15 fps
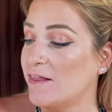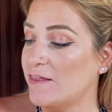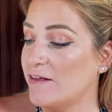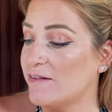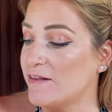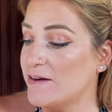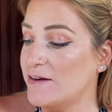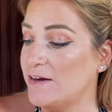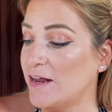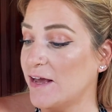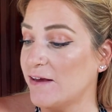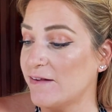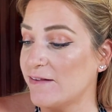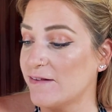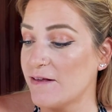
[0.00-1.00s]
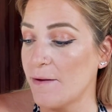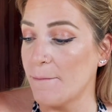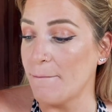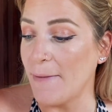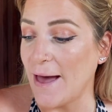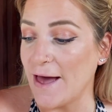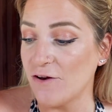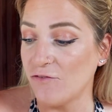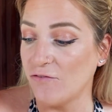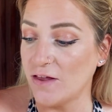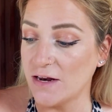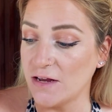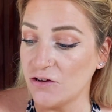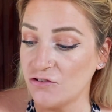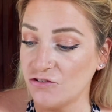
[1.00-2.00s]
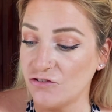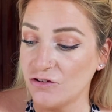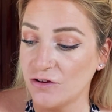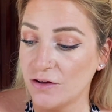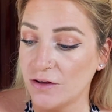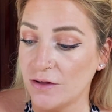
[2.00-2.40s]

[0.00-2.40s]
this NYX matte finish,